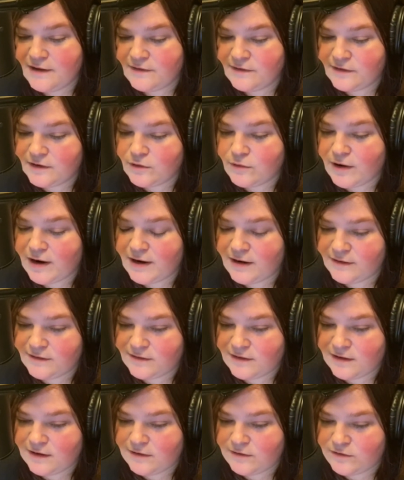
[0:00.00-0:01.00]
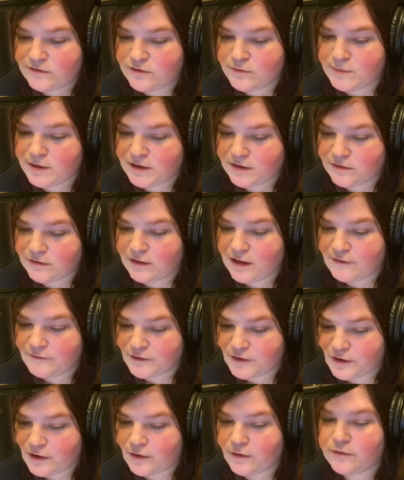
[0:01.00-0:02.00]
It's the greatest instrument you'll
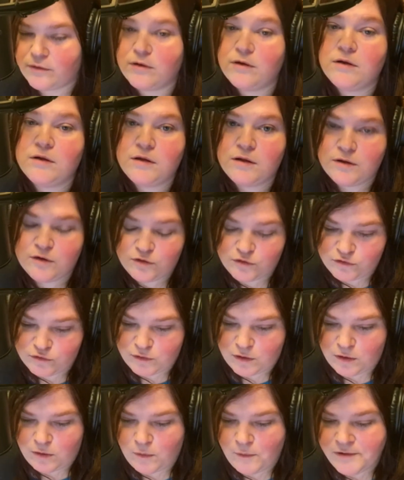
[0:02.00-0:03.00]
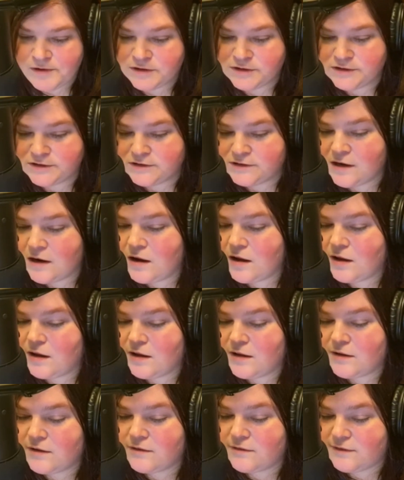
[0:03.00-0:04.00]
ever know. True.
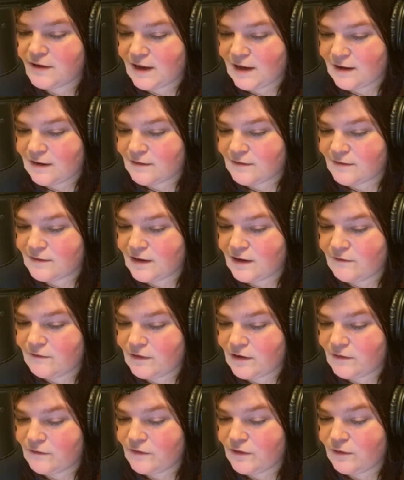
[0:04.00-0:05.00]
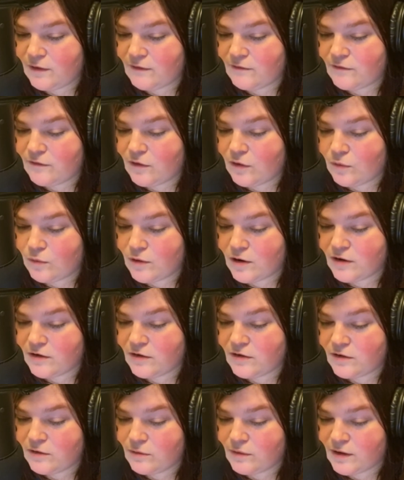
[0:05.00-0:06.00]
Dance even if you have nowhere
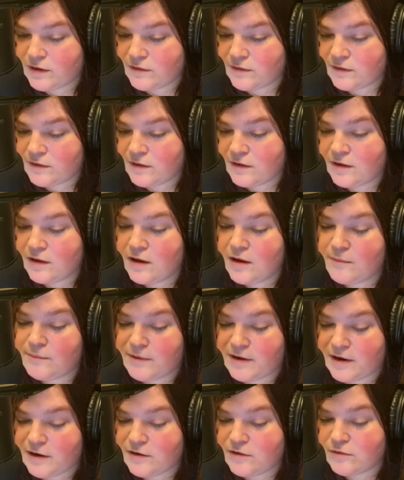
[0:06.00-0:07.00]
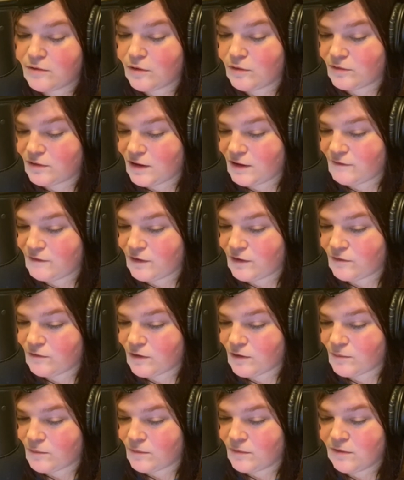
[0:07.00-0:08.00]
to do it, but in your own living
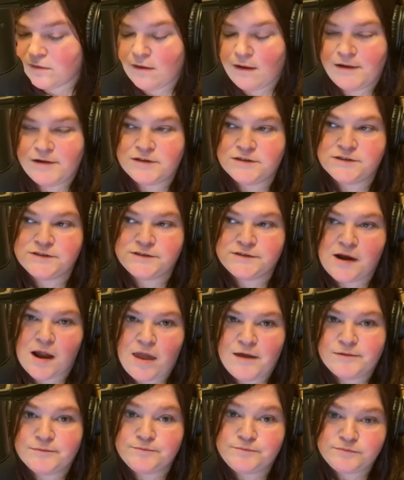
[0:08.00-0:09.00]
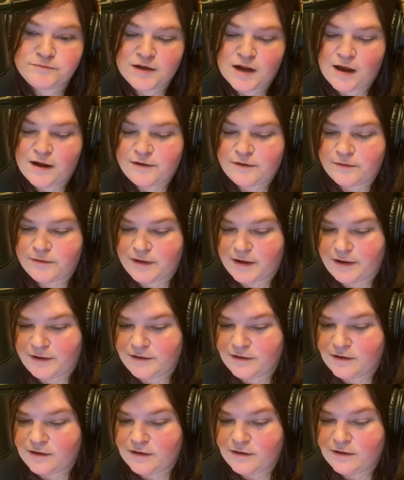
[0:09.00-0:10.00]
room. I do
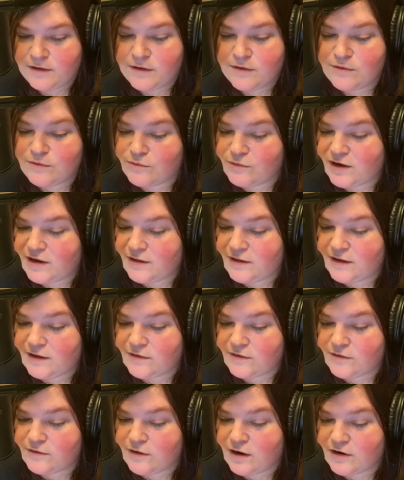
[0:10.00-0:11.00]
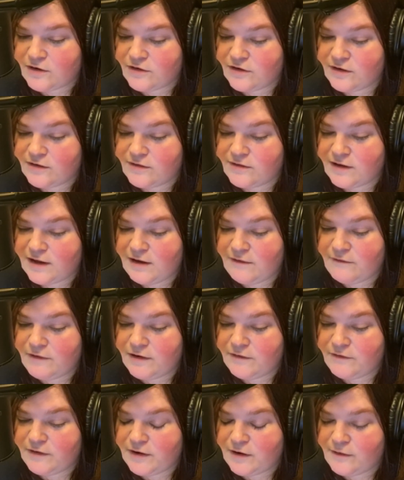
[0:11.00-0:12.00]
that. Read the instructions
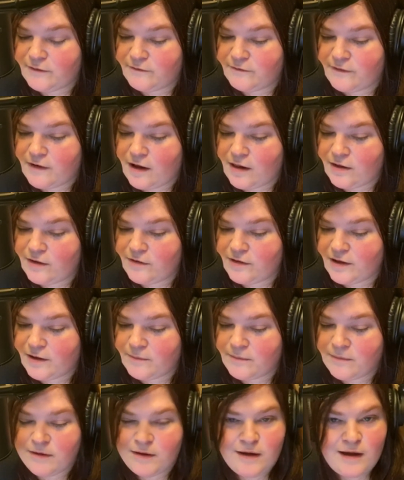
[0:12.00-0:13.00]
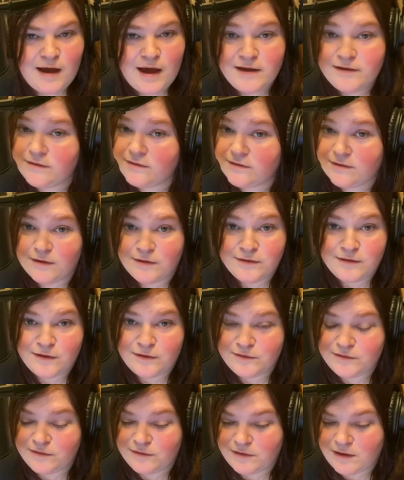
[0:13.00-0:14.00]
even if you don't follow them. I still
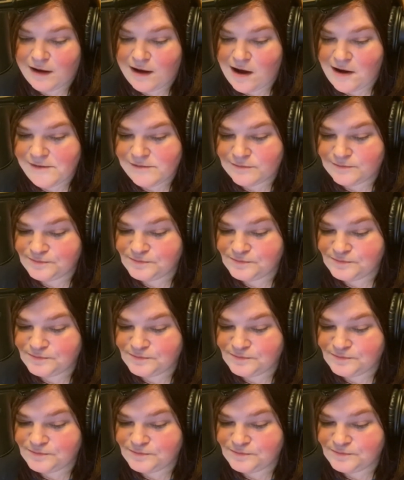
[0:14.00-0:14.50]
don't do that.